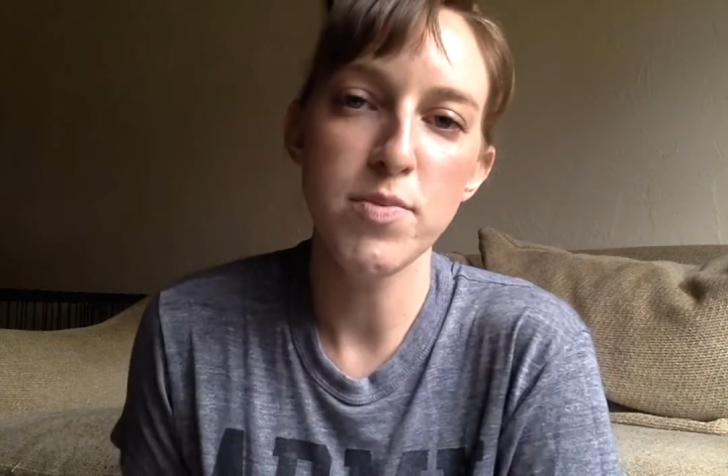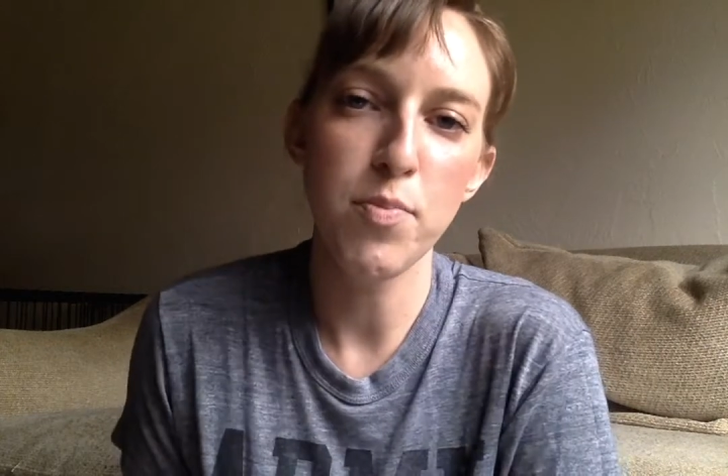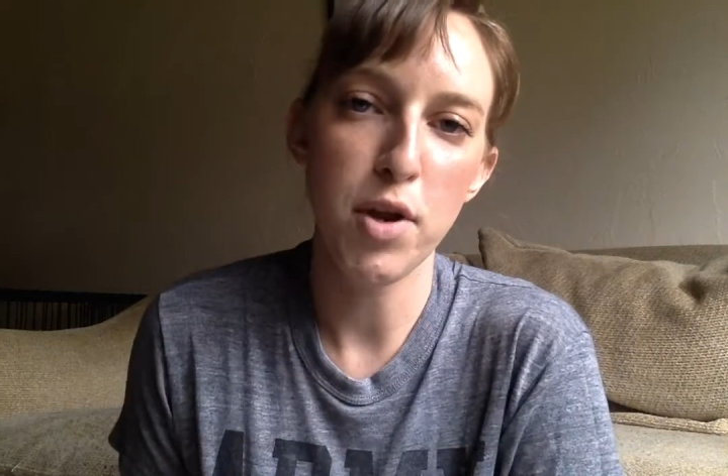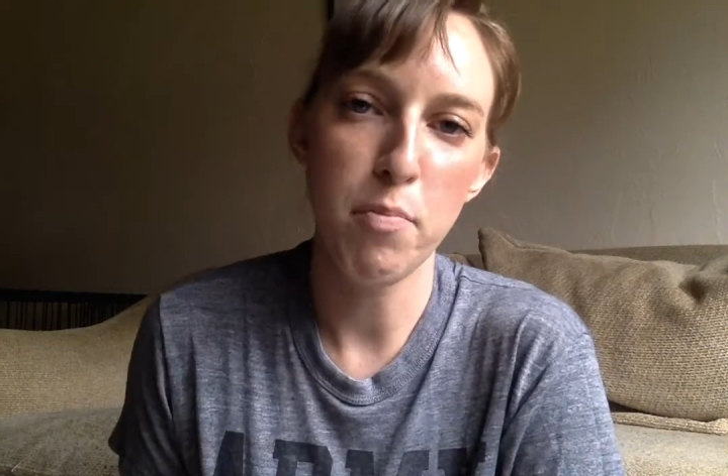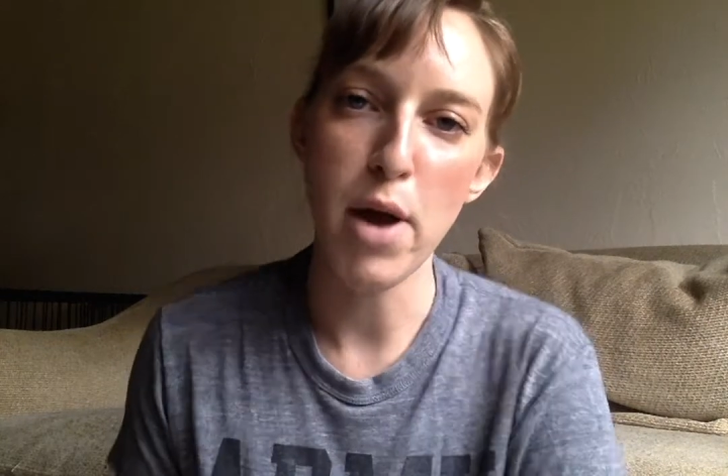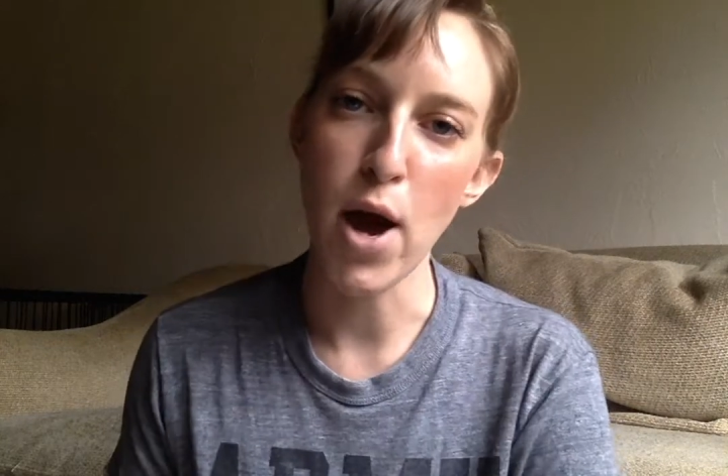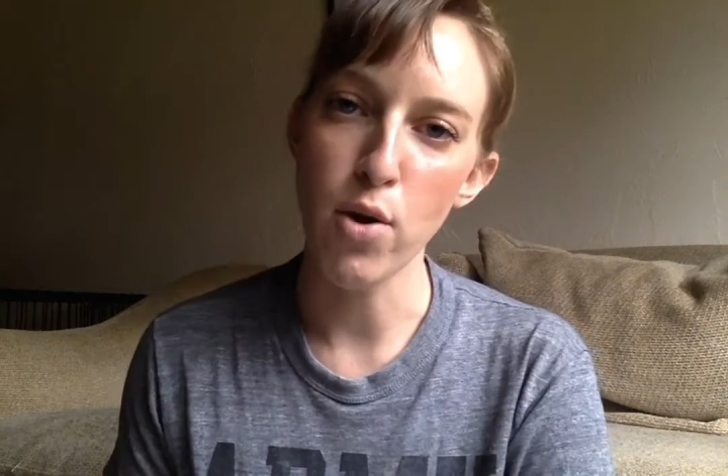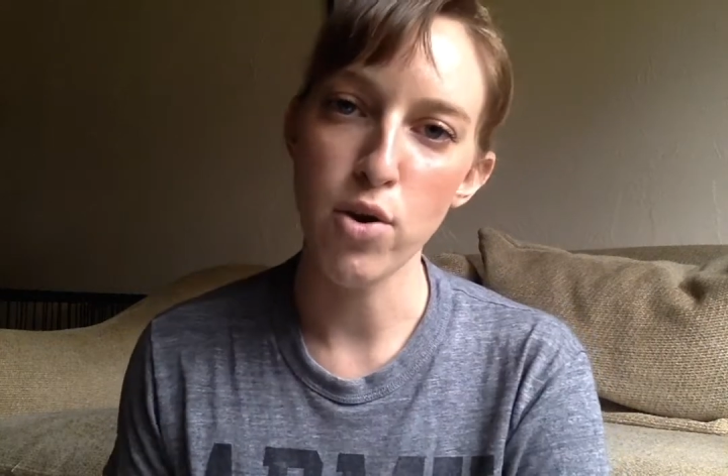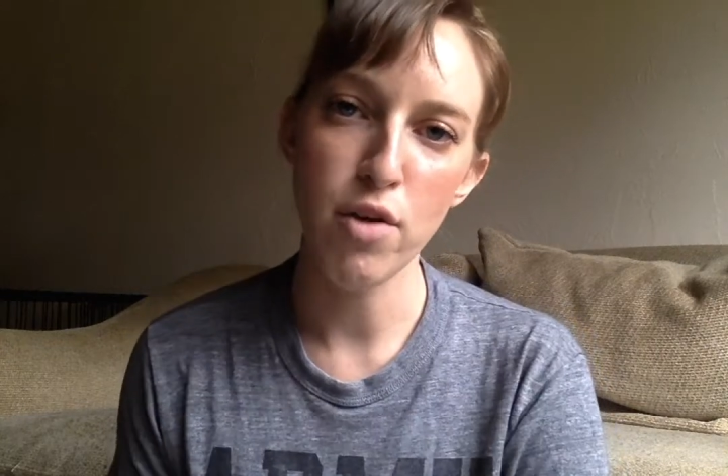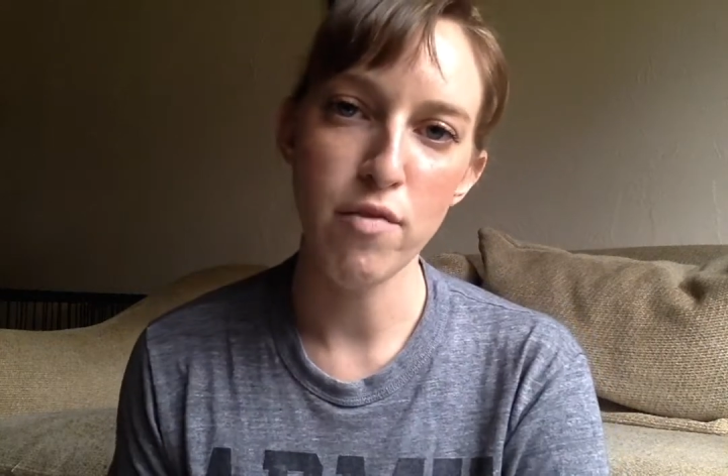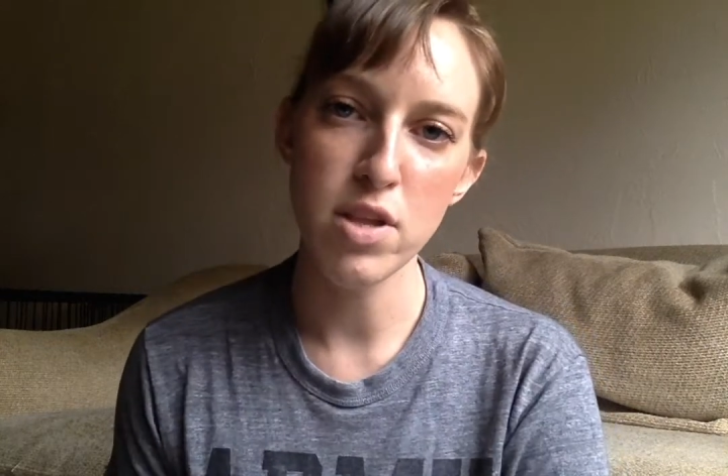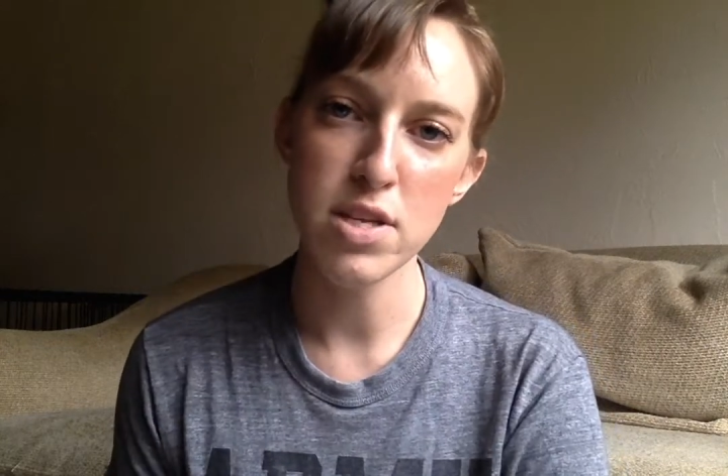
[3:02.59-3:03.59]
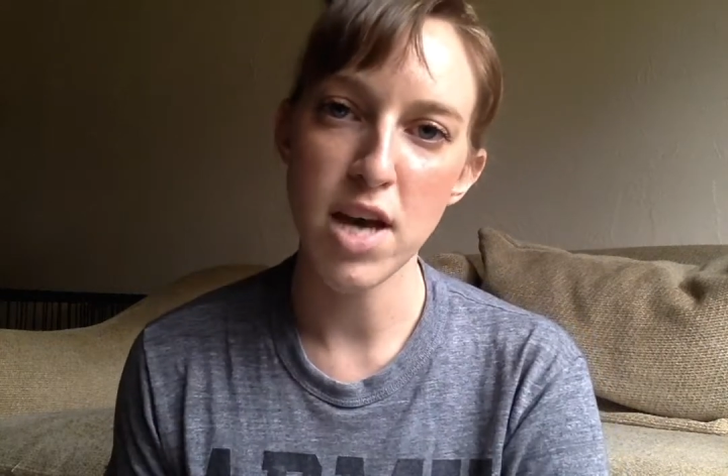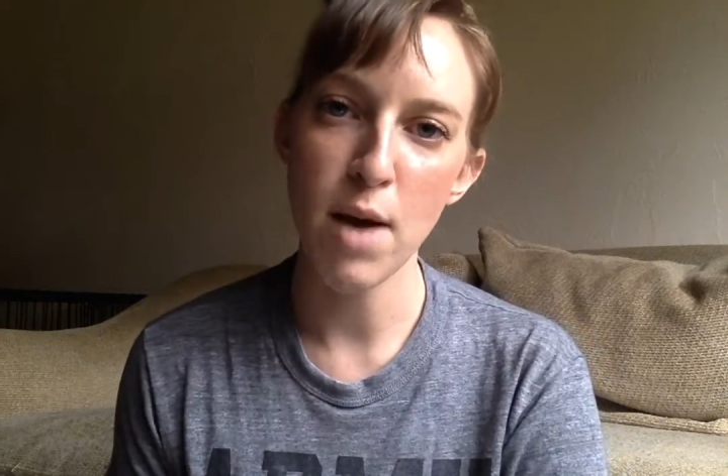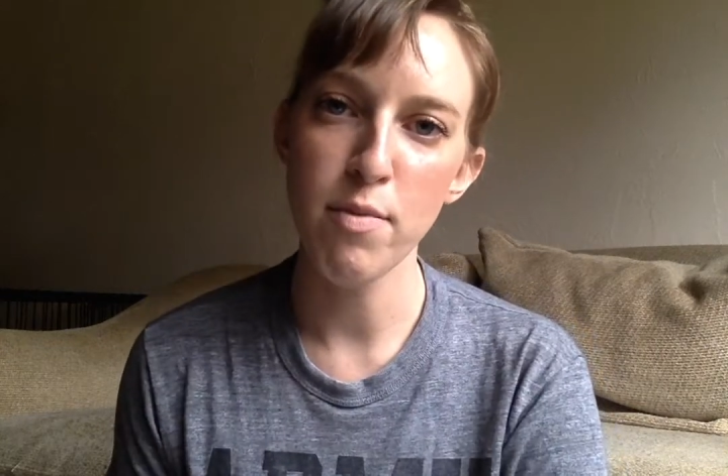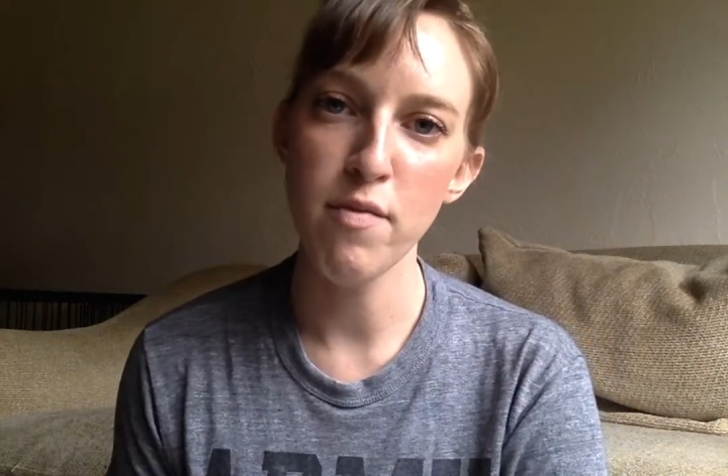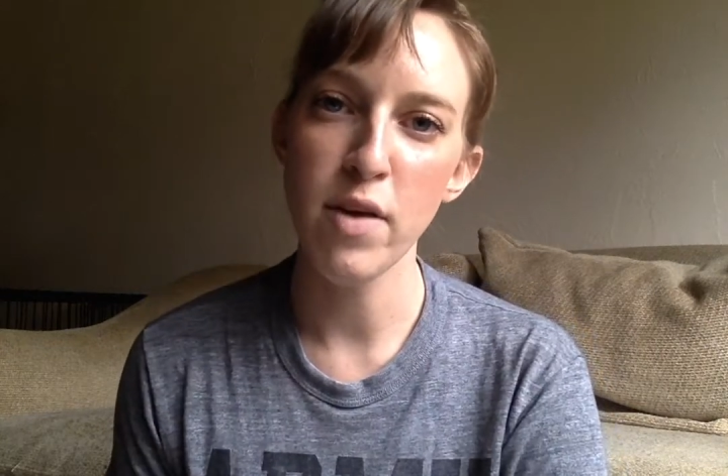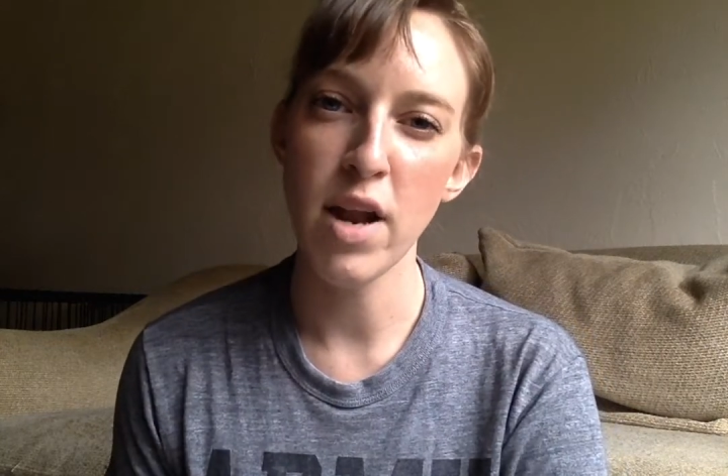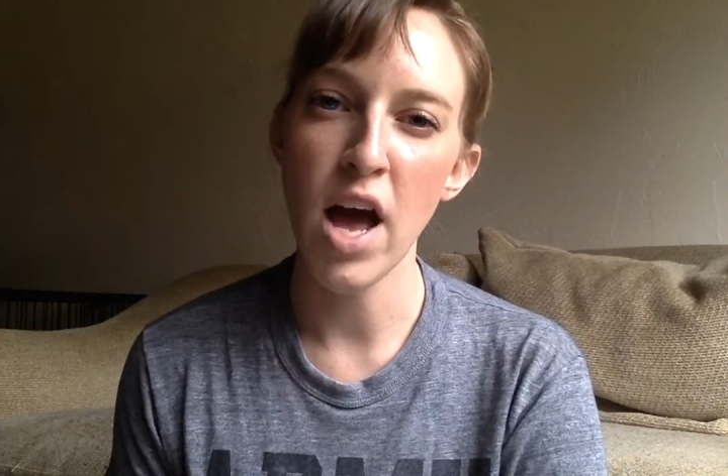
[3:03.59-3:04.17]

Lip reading: put a powder over the top of it.